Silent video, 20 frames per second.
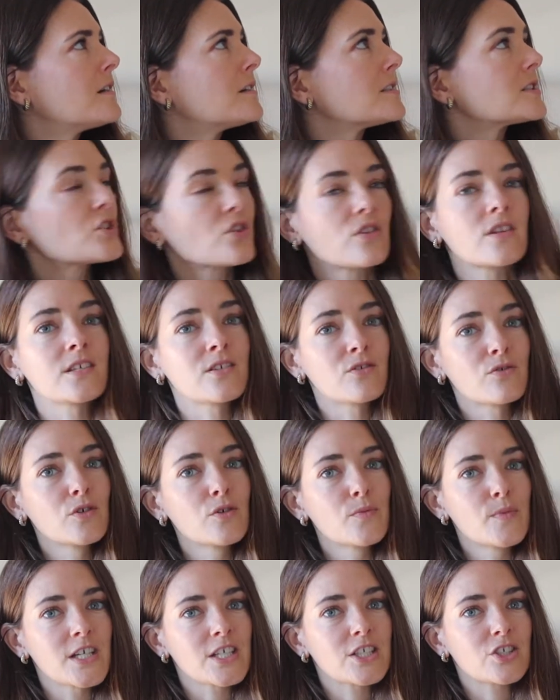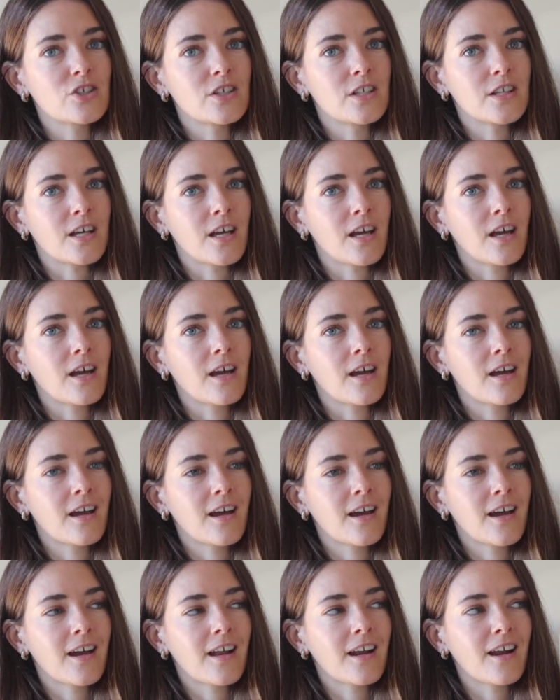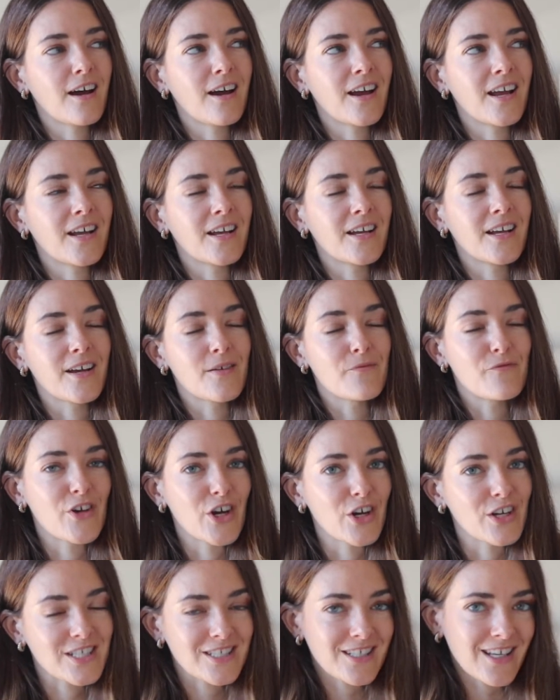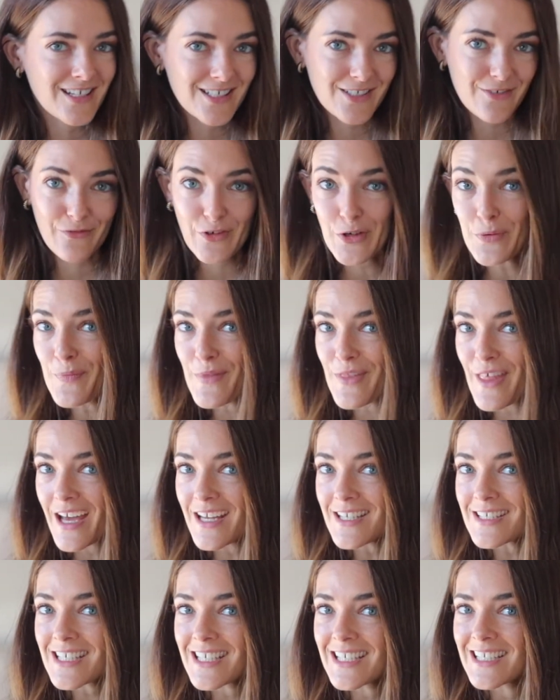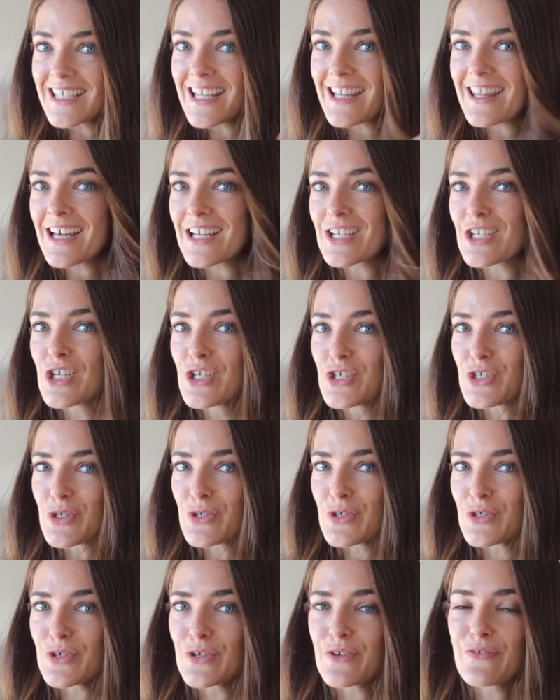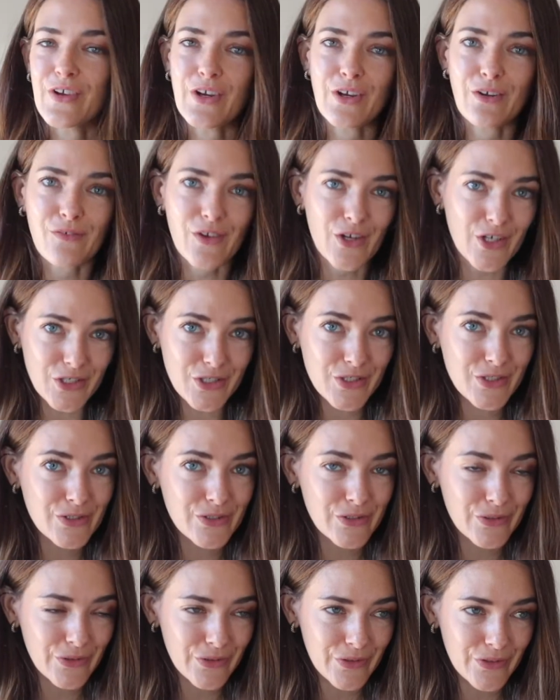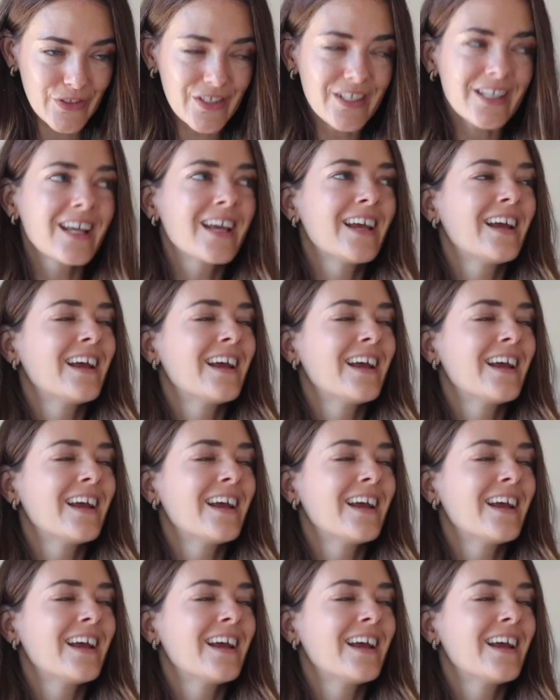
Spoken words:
So there's a real mixture in there, and I am very excited to film that and get that to you very, very soon.